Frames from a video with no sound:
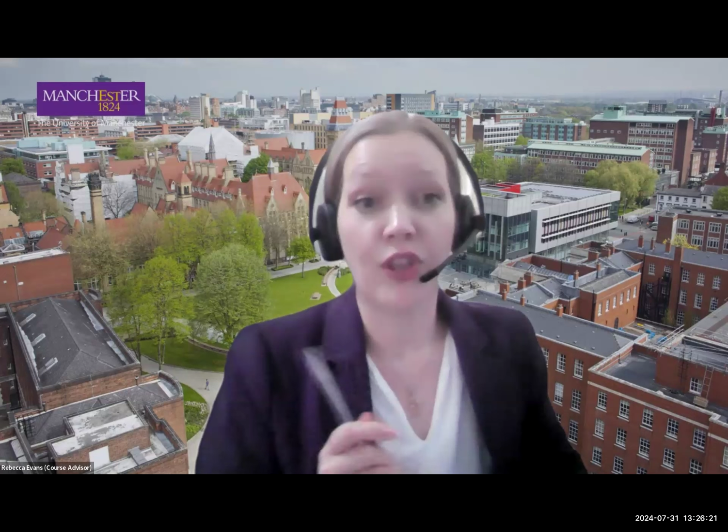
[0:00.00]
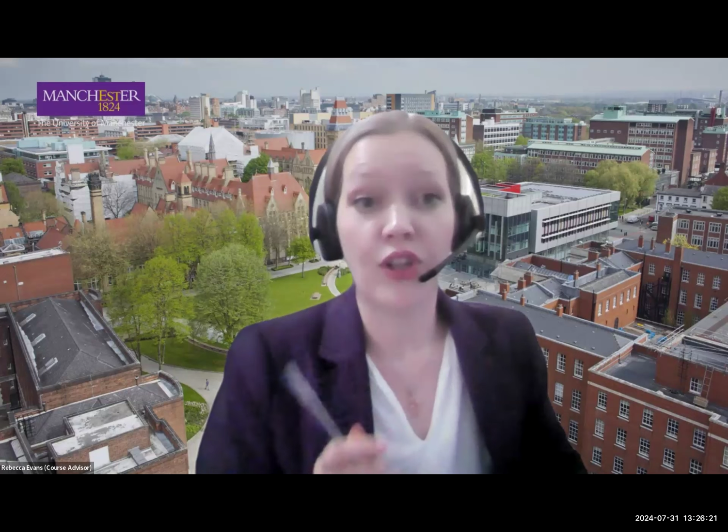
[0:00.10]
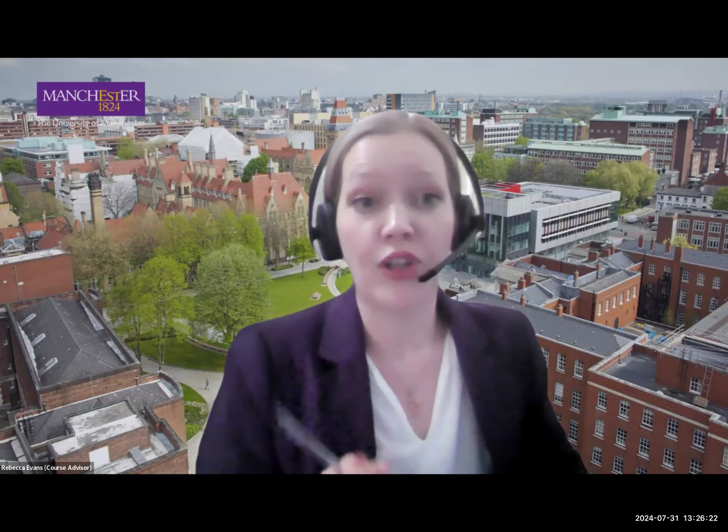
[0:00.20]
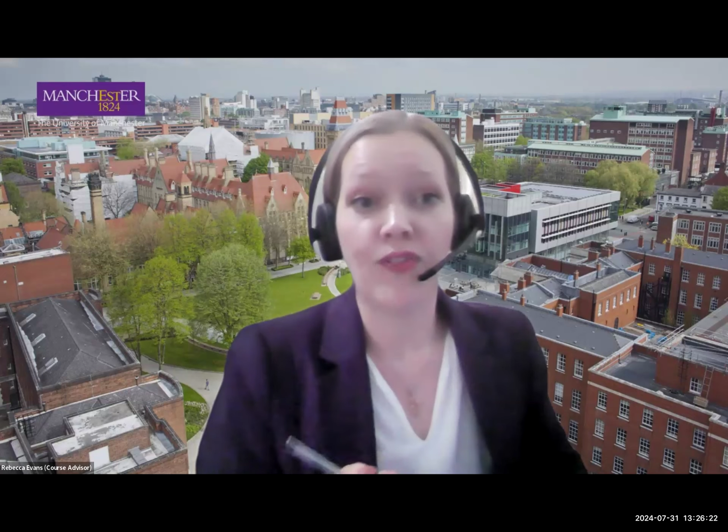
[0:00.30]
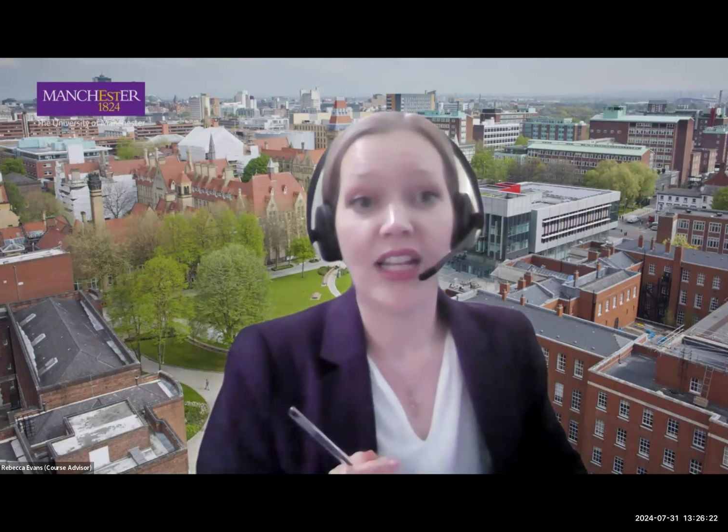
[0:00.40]

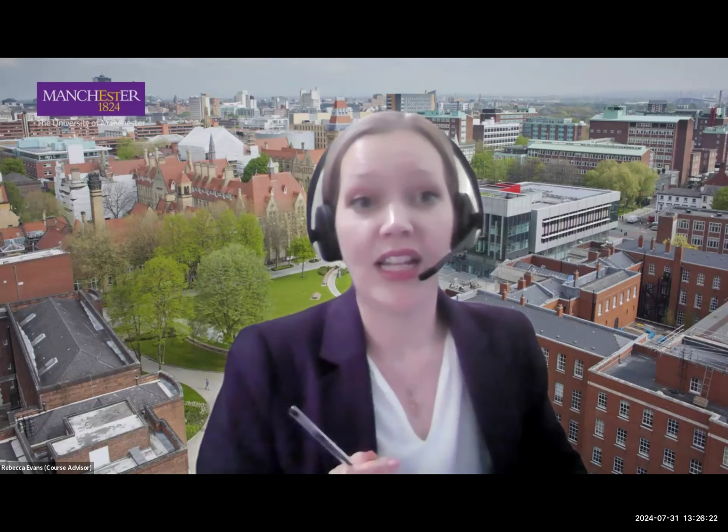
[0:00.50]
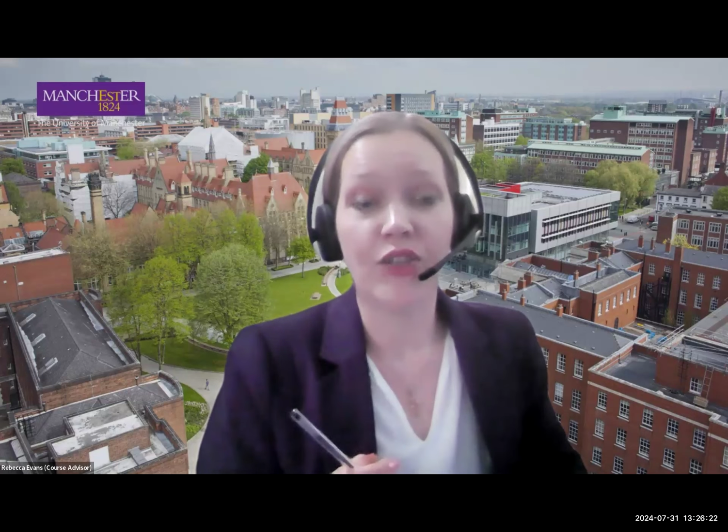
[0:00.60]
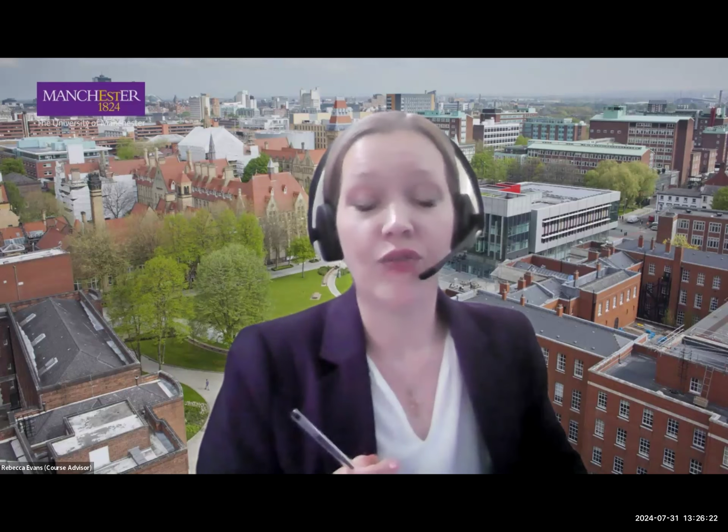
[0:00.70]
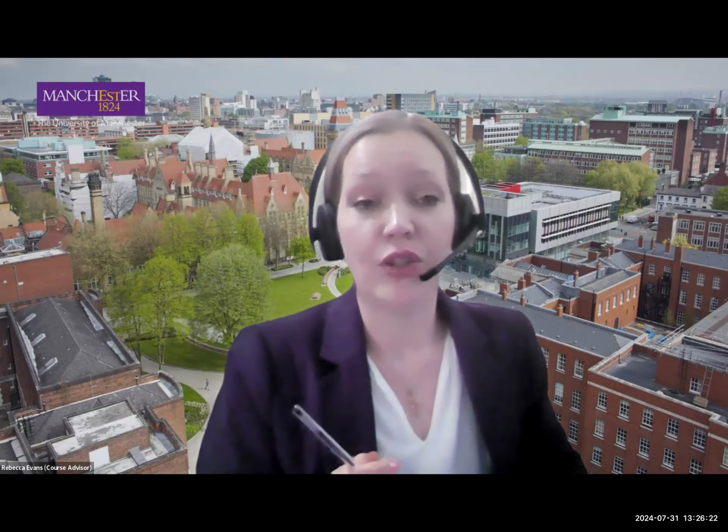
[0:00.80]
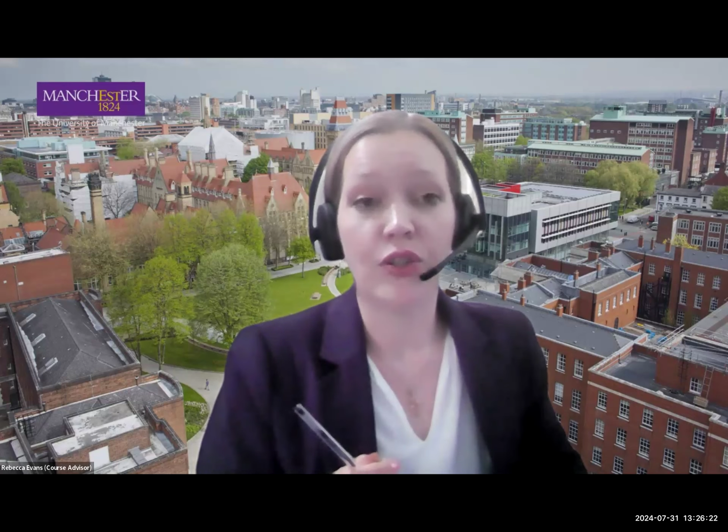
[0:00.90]
new
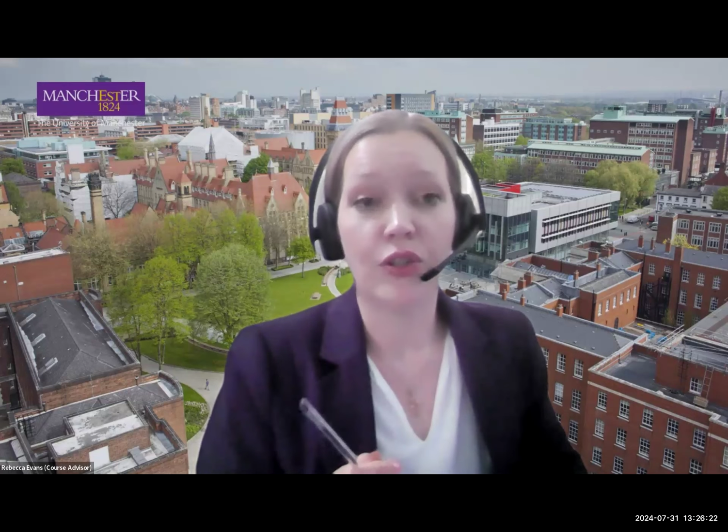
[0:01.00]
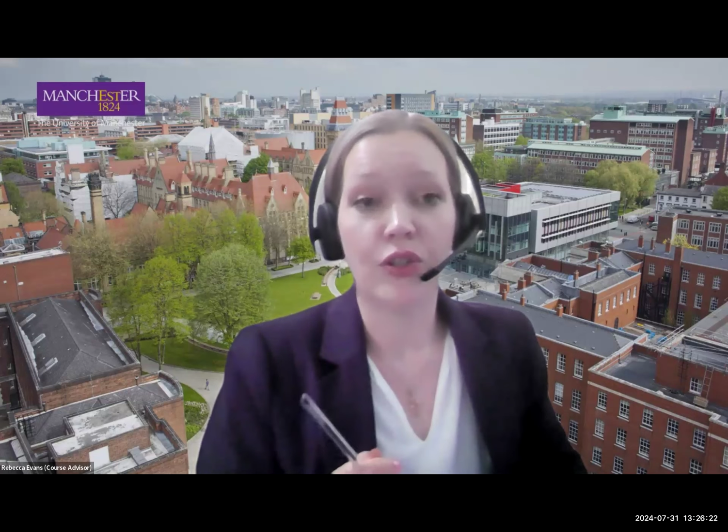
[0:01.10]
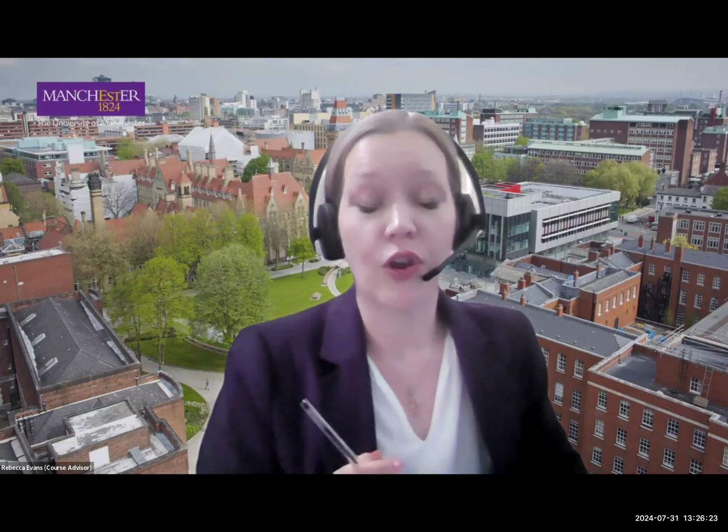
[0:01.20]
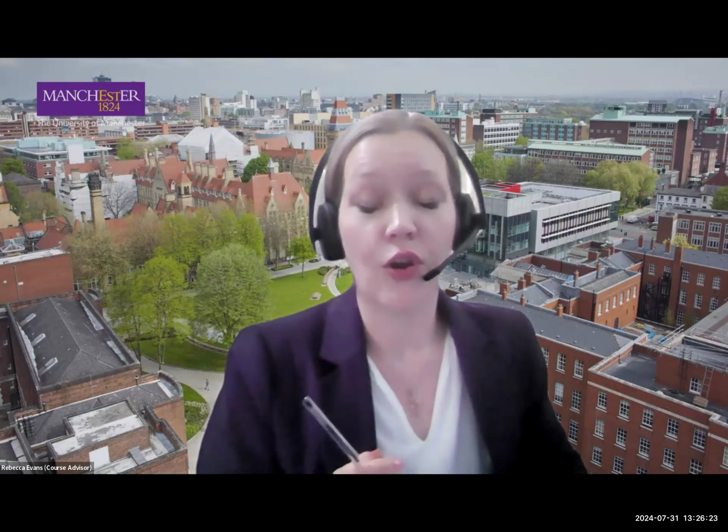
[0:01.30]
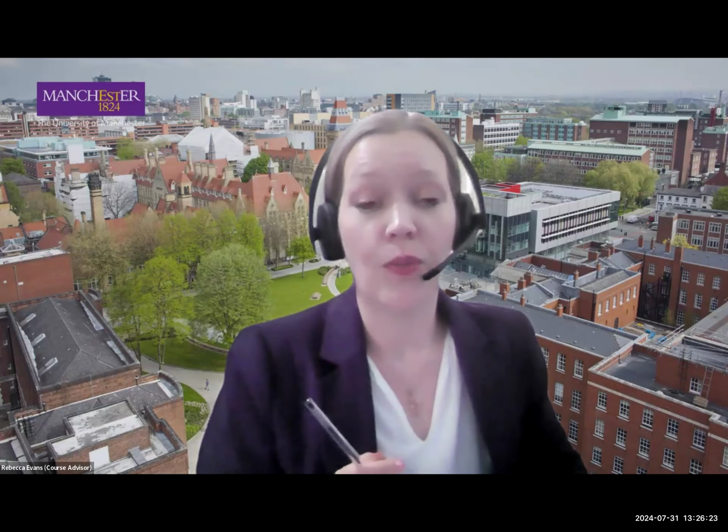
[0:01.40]
finance resource
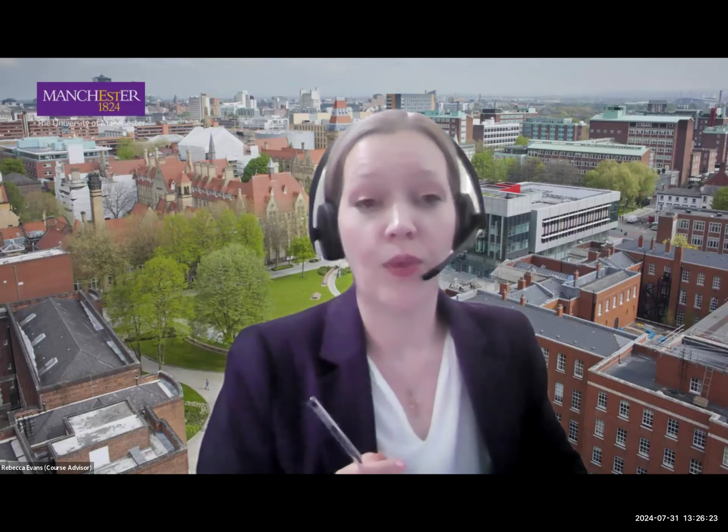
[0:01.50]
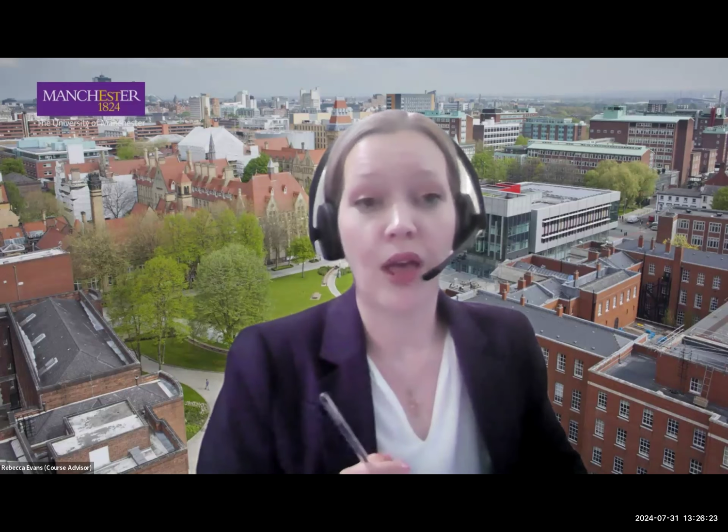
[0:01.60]
hub